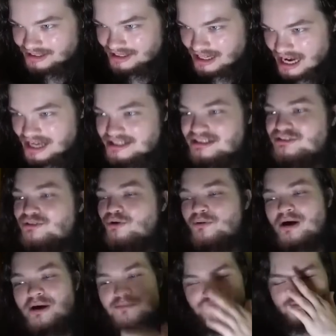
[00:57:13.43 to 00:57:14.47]
I, no,
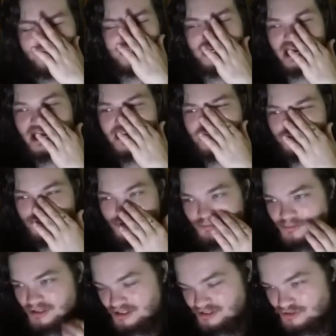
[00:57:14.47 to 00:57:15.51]
fucking Anna told
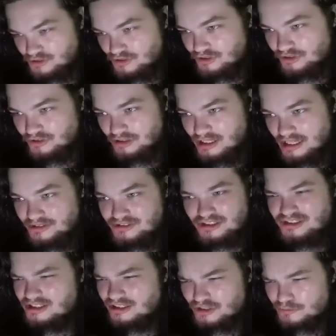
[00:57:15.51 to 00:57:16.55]
me this earlier today. He's like,
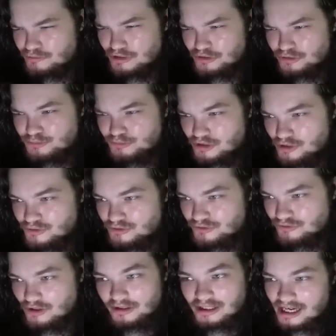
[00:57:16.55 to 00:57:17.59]
Dylan, you pronounced Prigozhin
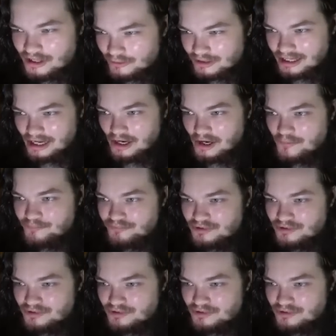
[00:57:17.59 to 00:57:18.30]
wrong. I don't care.